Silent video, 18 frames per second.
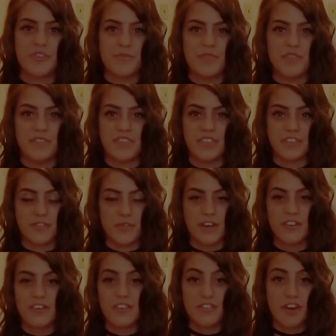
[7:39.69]
I'm using? So
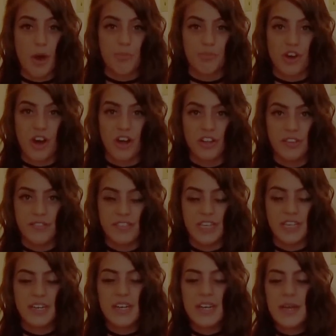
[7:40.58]
I just stopped all of
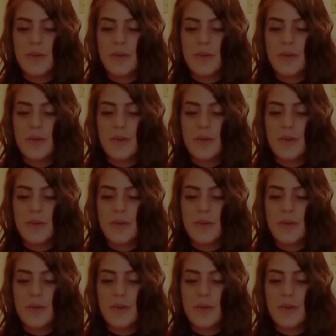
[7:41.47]
it